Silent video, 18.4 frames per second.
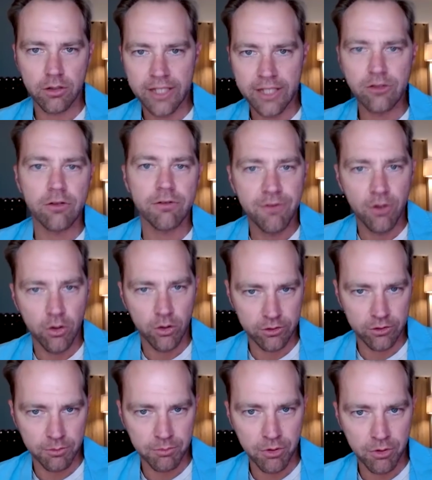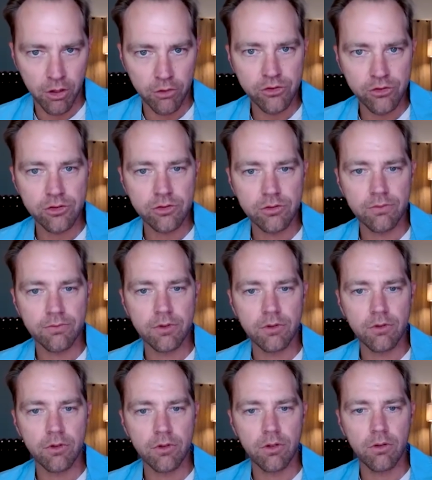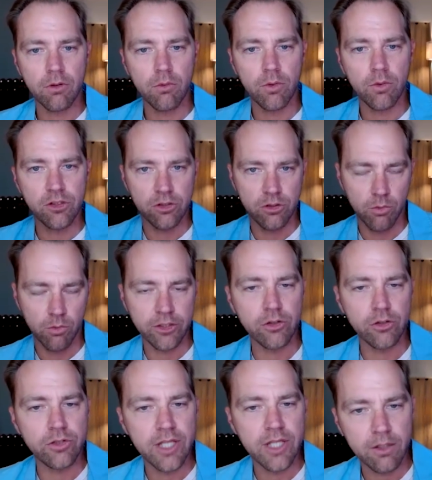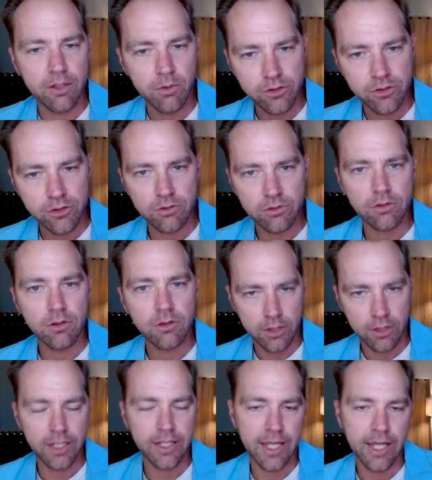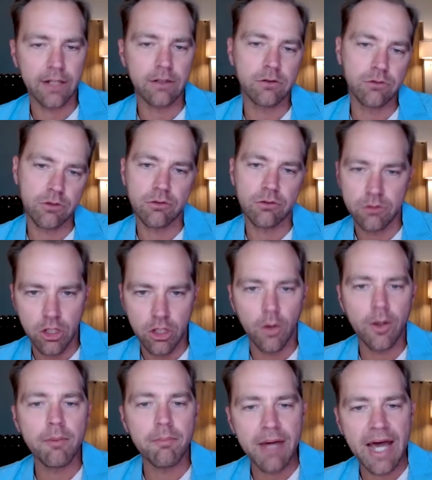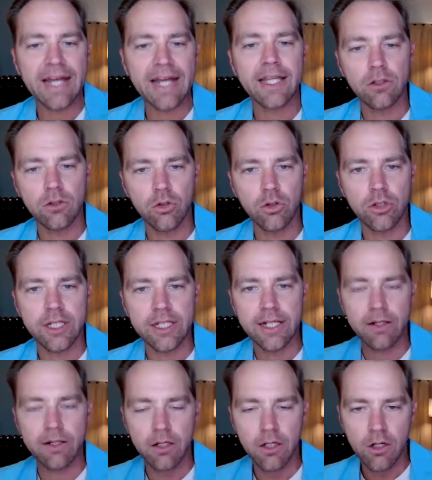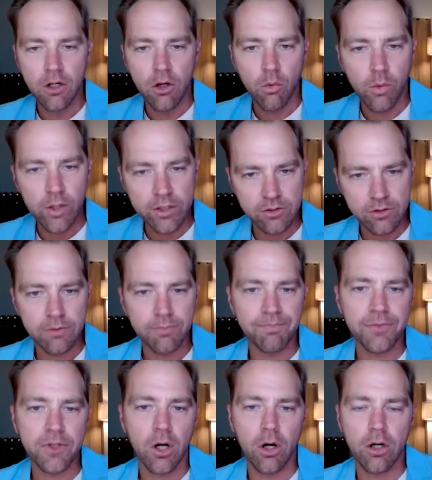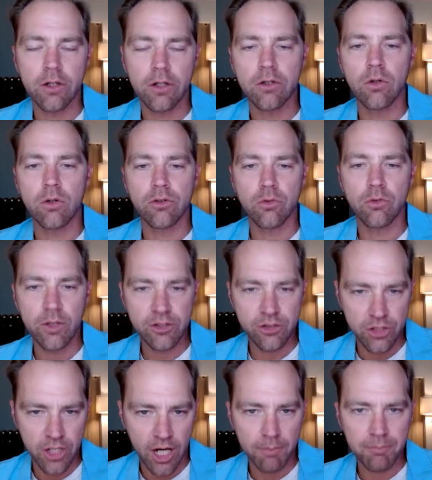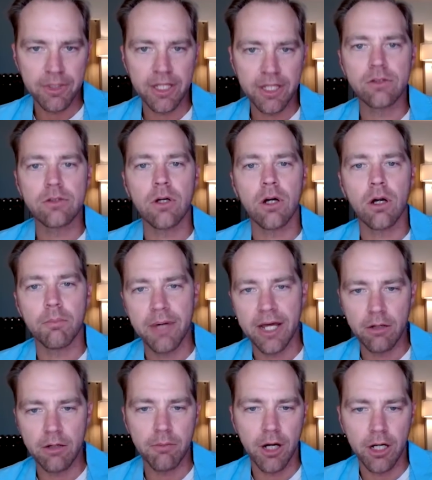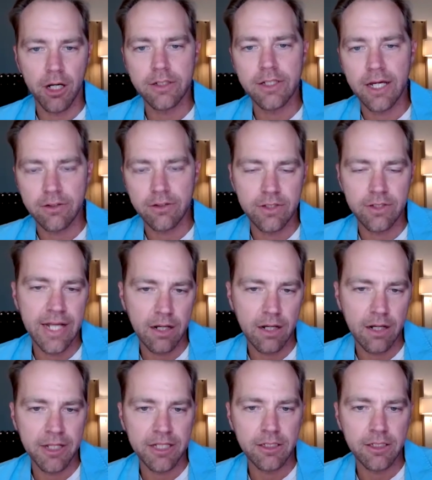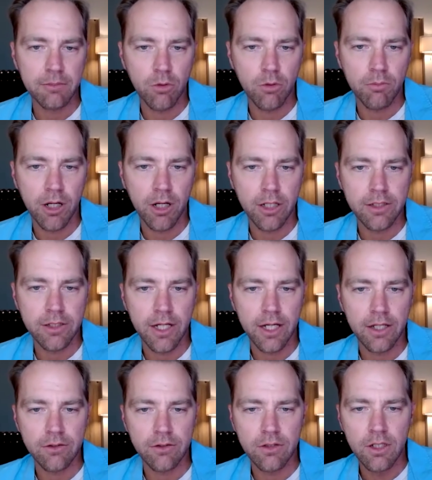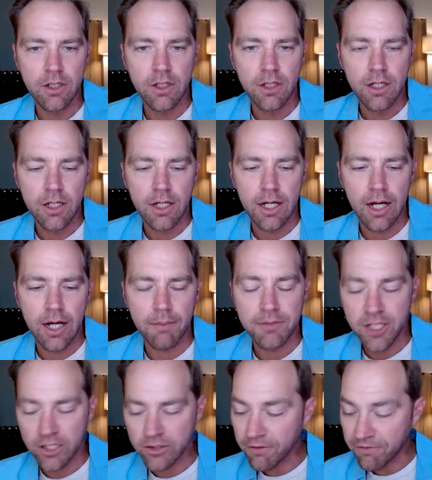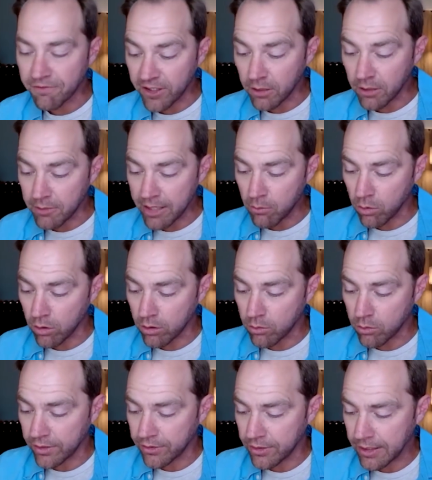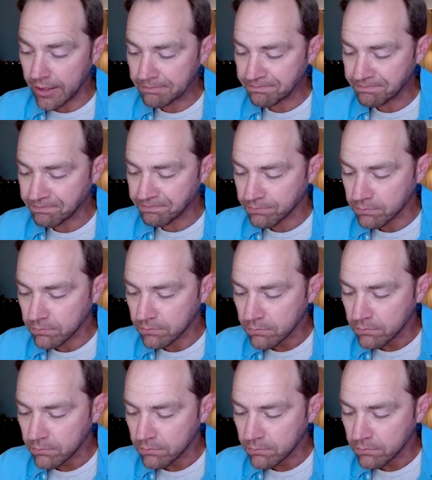laser focused approach, uh, which is the one you take, which is again just going back and looking at which articles, which topics are better monetized, and then how to make them more monetized. Um, does Affilimate work with um,